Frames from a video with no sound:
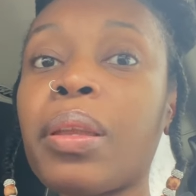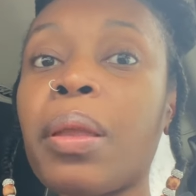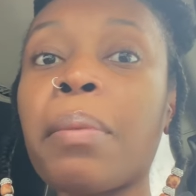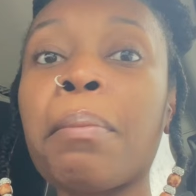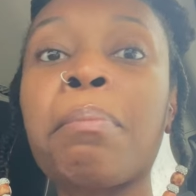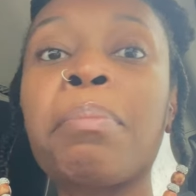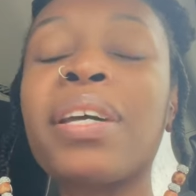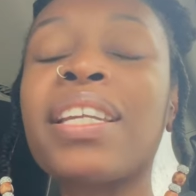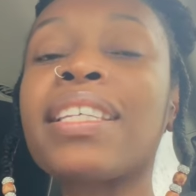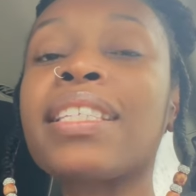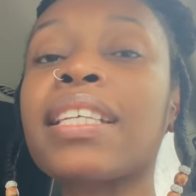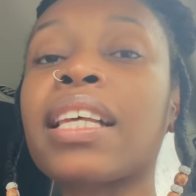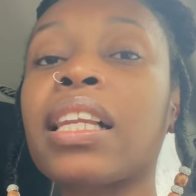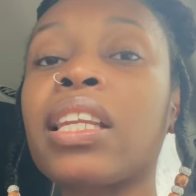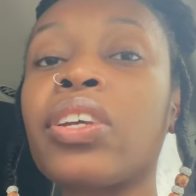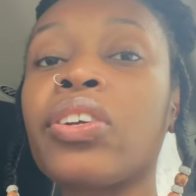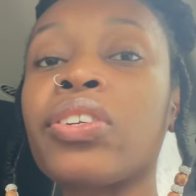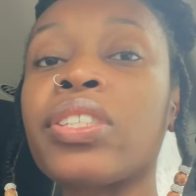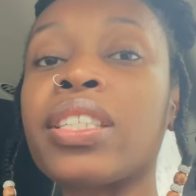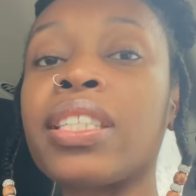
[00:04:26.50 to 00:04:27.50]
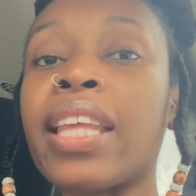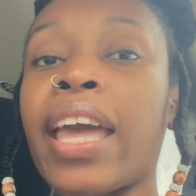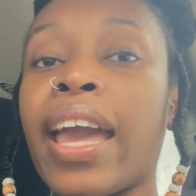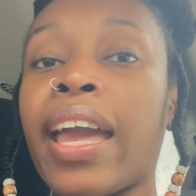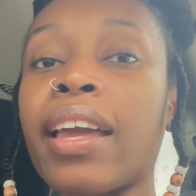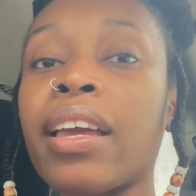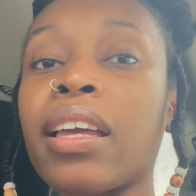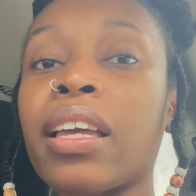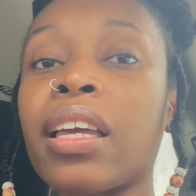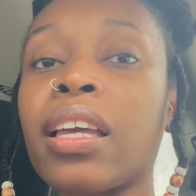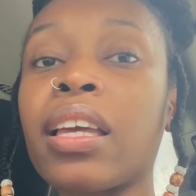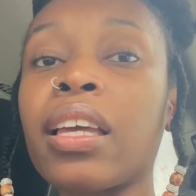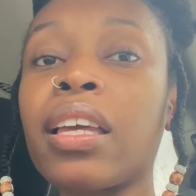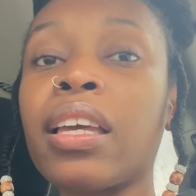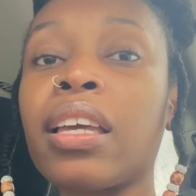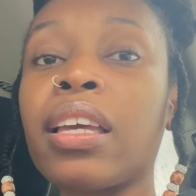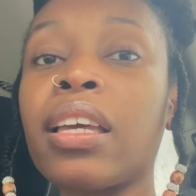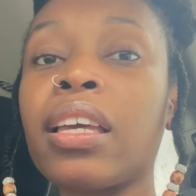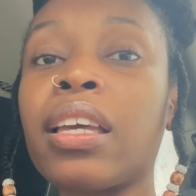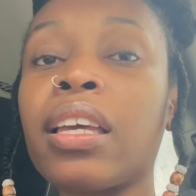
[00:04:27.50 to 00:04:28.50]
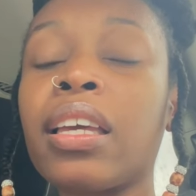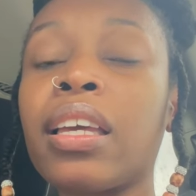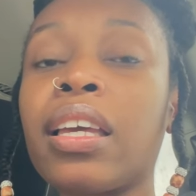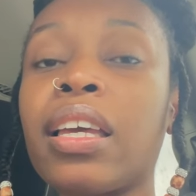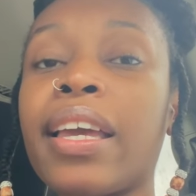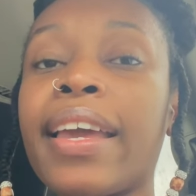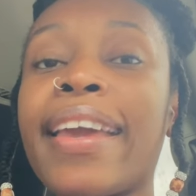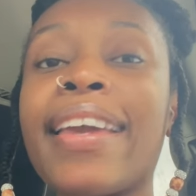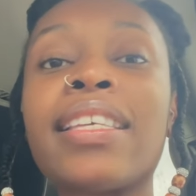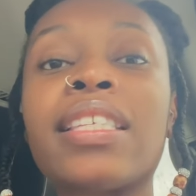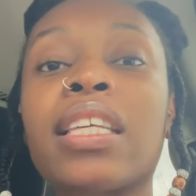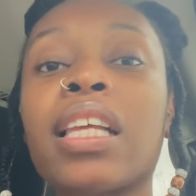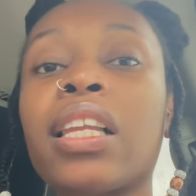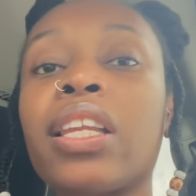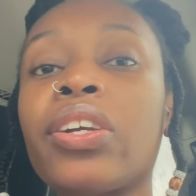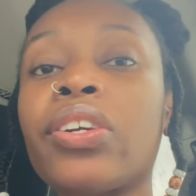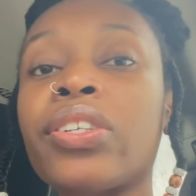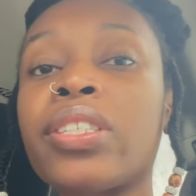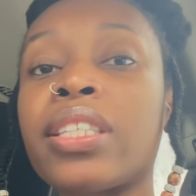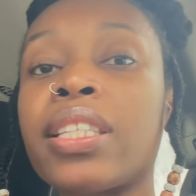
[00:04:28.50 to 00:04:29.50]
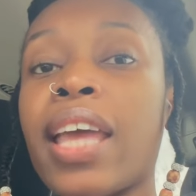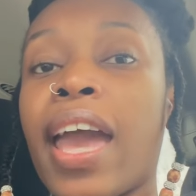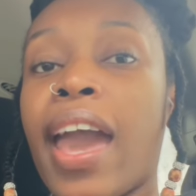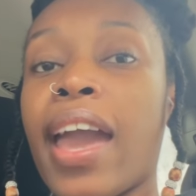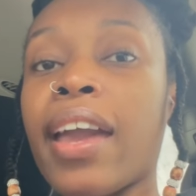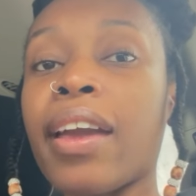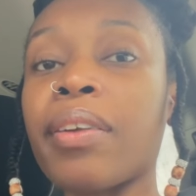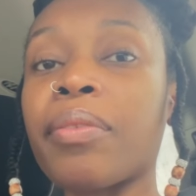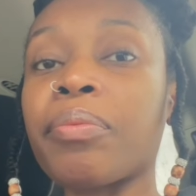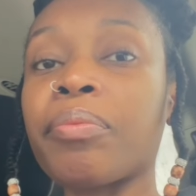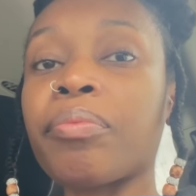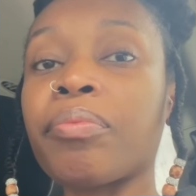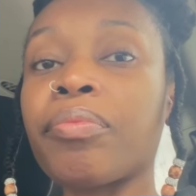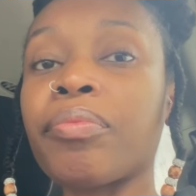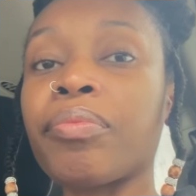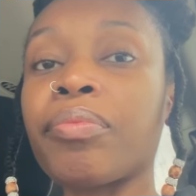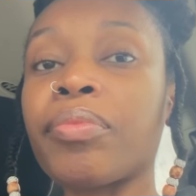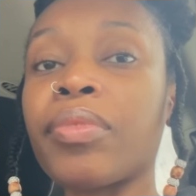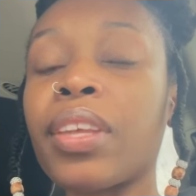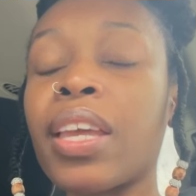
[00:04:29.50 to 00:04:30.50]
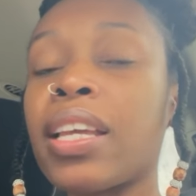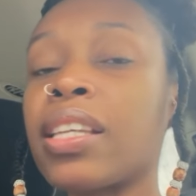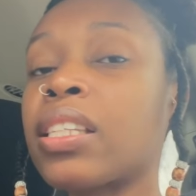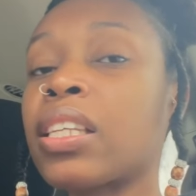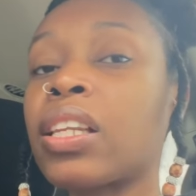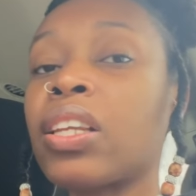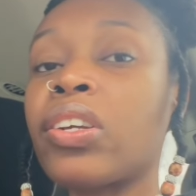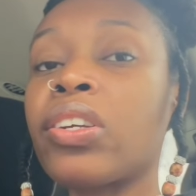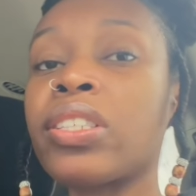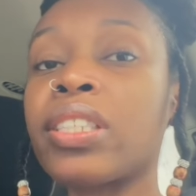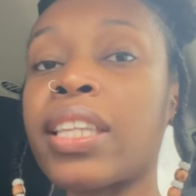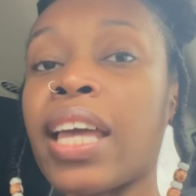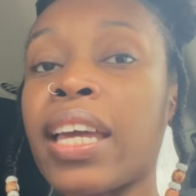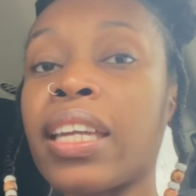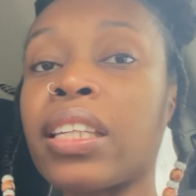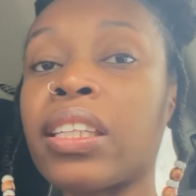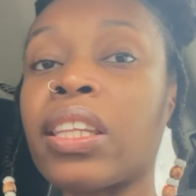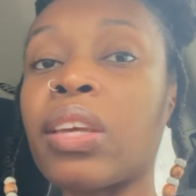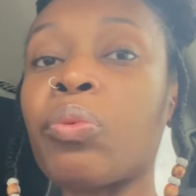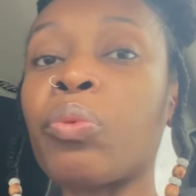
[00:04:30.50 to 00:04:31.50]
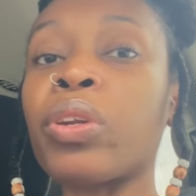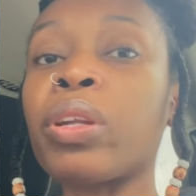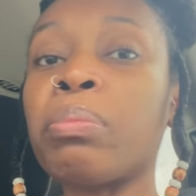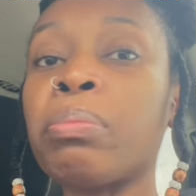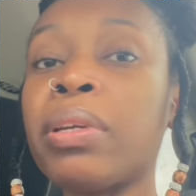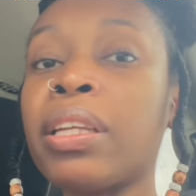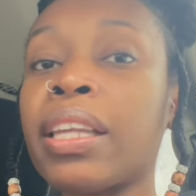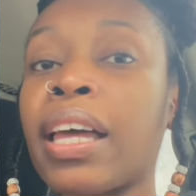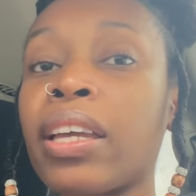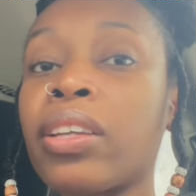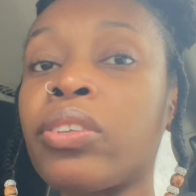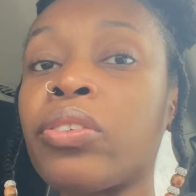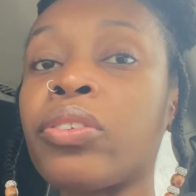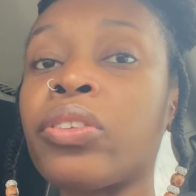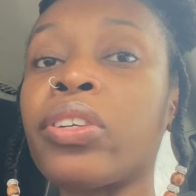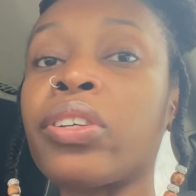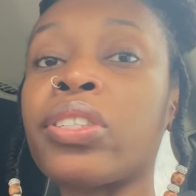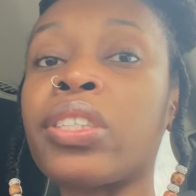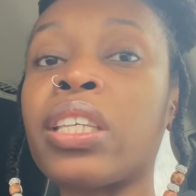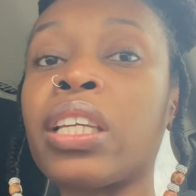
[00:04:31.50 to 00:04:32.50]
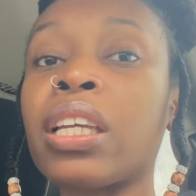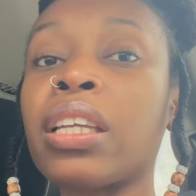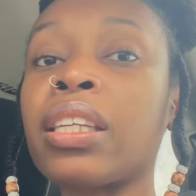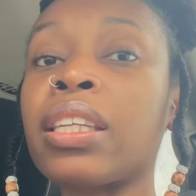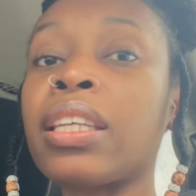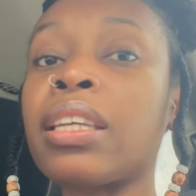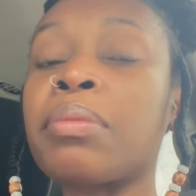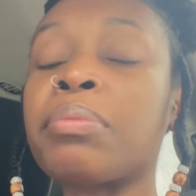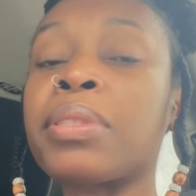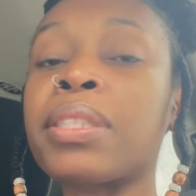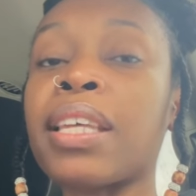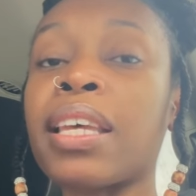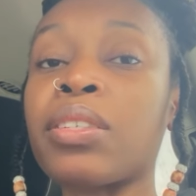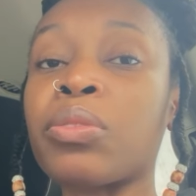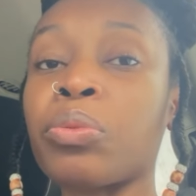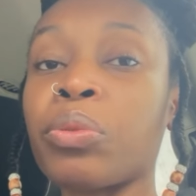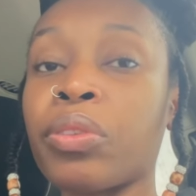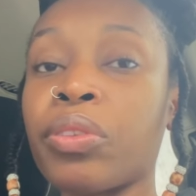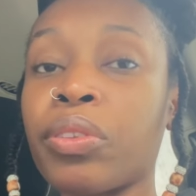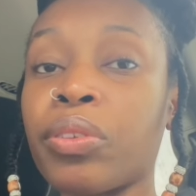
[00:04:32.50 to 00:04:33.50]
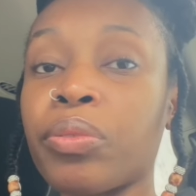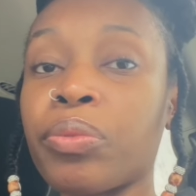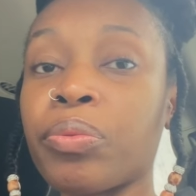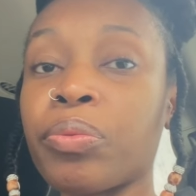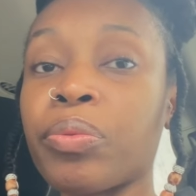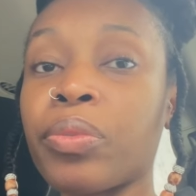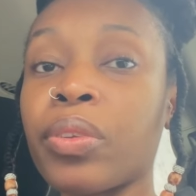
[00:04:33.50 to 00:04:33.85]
But it's clear as day. It's clear as day. It's clear as day that they want to be like you. They're secretly obsessed with you.